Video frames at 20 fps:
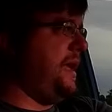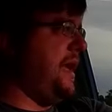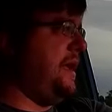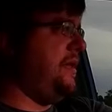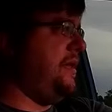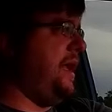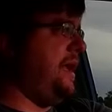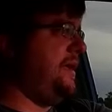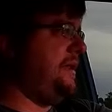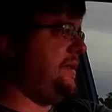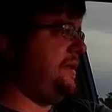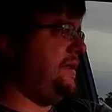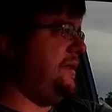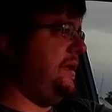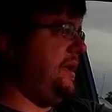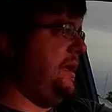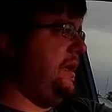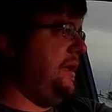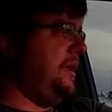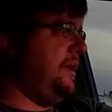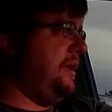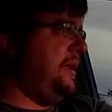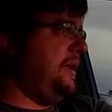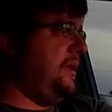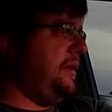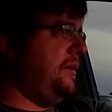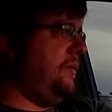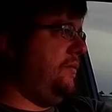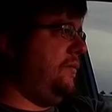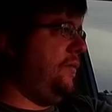the headlights
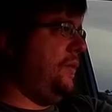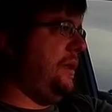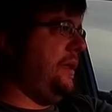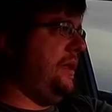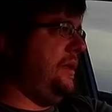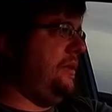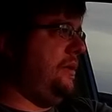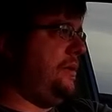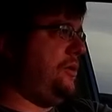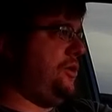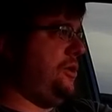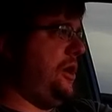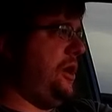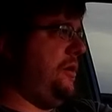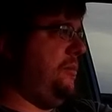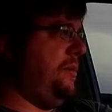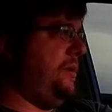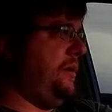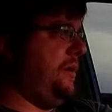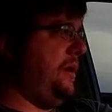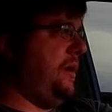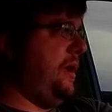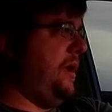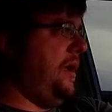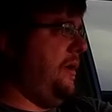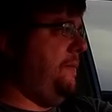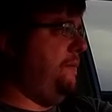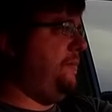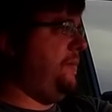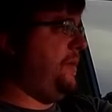really look sharp.
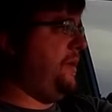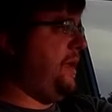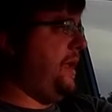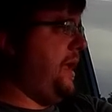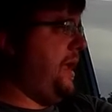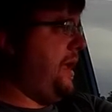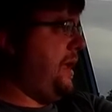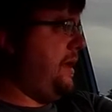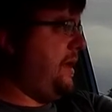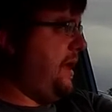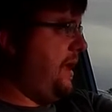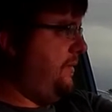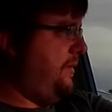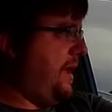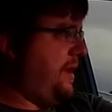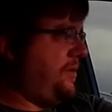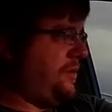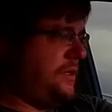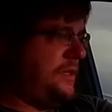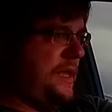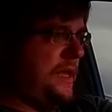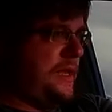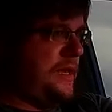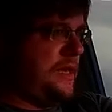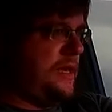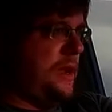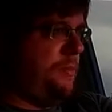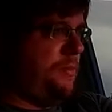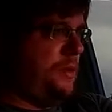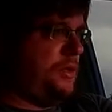Um, and I've actually taken
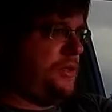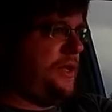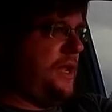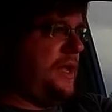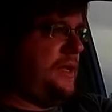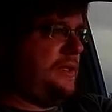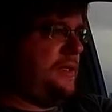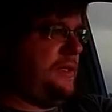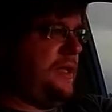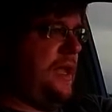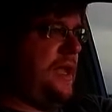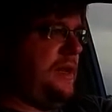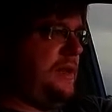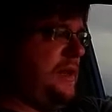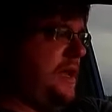a couple of shots at